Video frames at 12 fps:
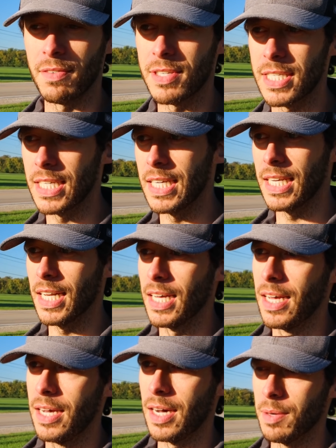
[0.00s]
I've seen
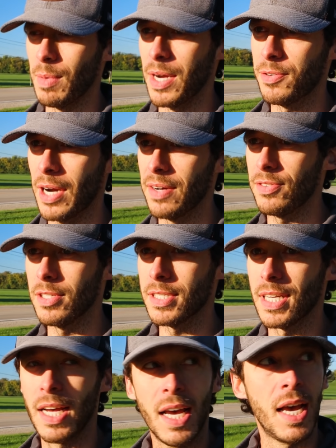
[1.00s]
on my
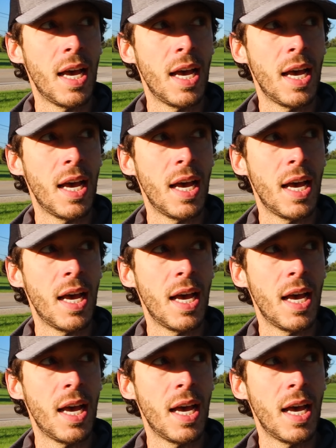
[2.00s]
travels.